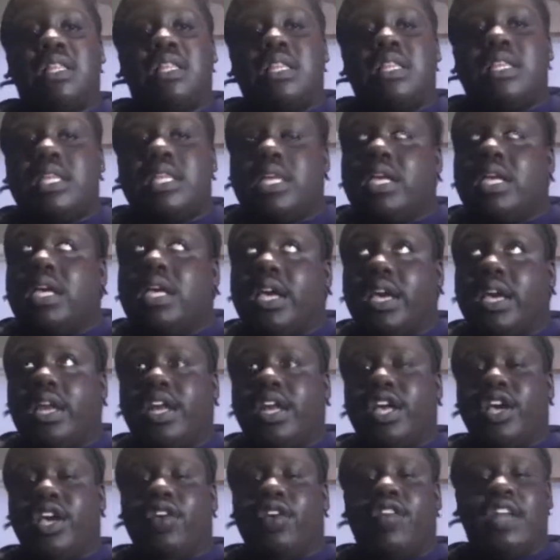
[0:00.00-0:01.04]
seeing and
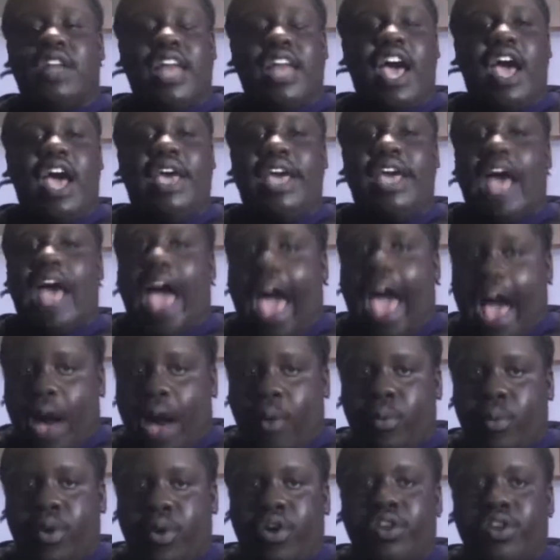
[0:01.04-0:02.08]
hearing that
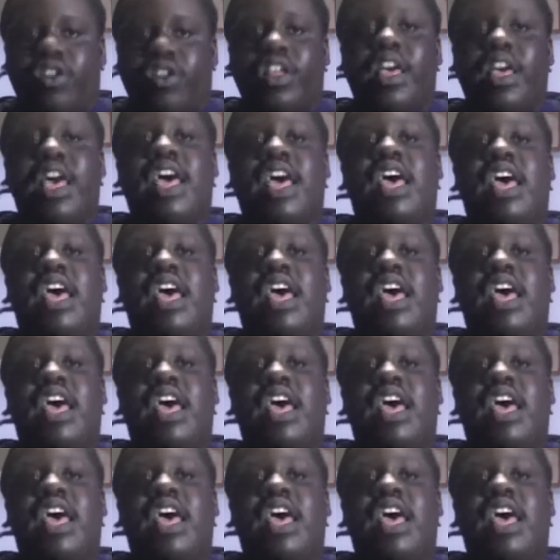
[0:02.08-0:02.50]
Howard